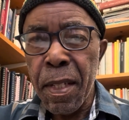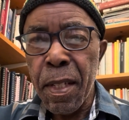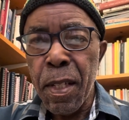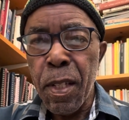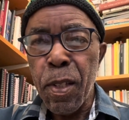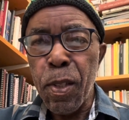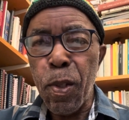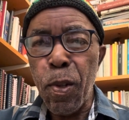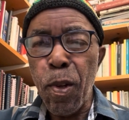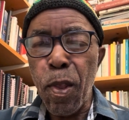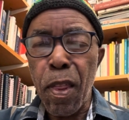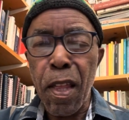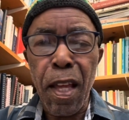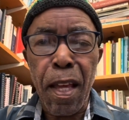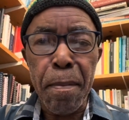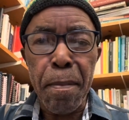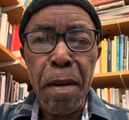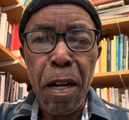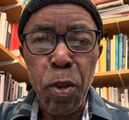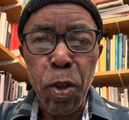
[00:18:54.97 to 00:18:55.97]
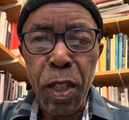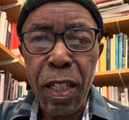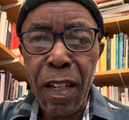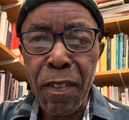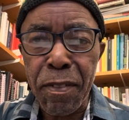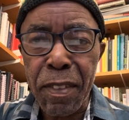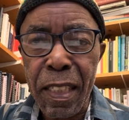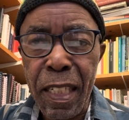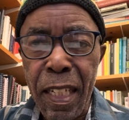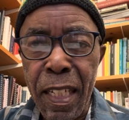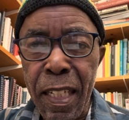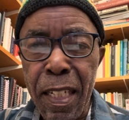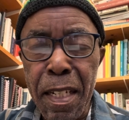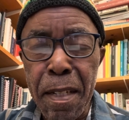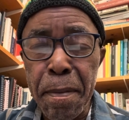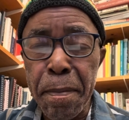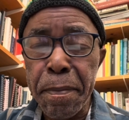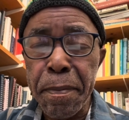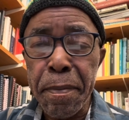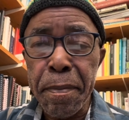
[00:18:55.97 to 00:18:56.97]
So think about what I've said,
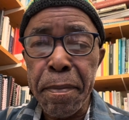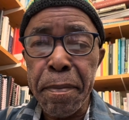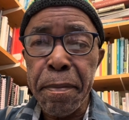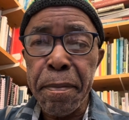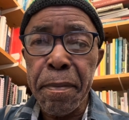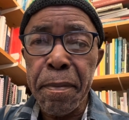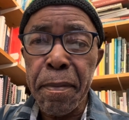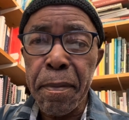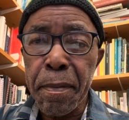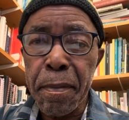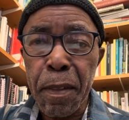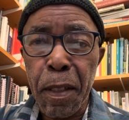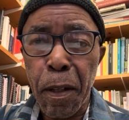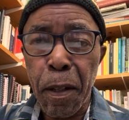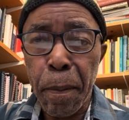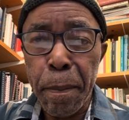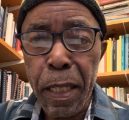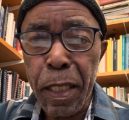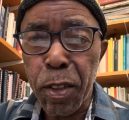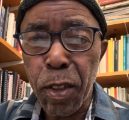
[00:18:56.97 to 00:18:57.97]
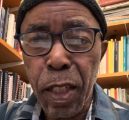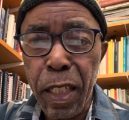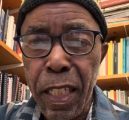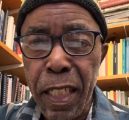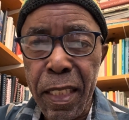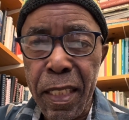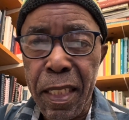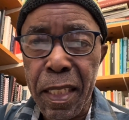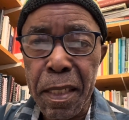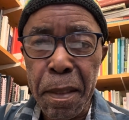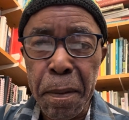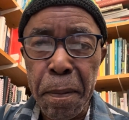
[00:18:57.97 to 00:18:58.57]
comment on it.